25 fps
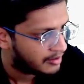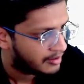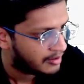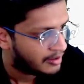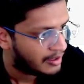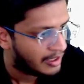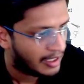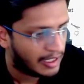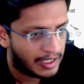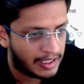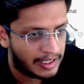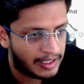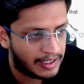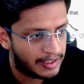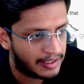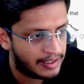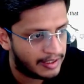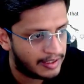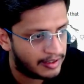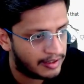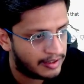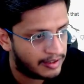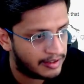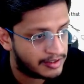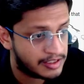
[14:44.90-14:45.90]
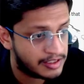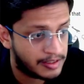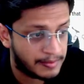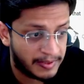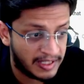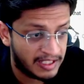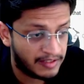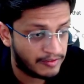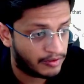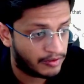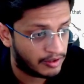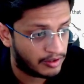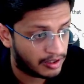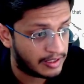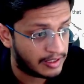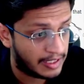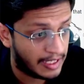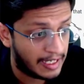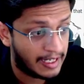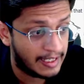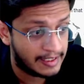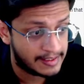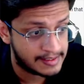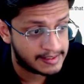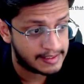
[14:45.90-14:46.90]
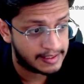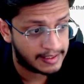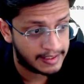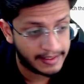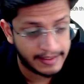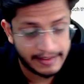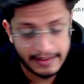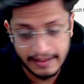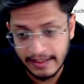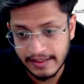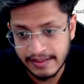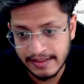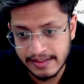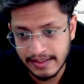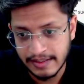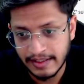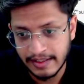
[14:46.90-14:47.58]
And GPT has the correct answer.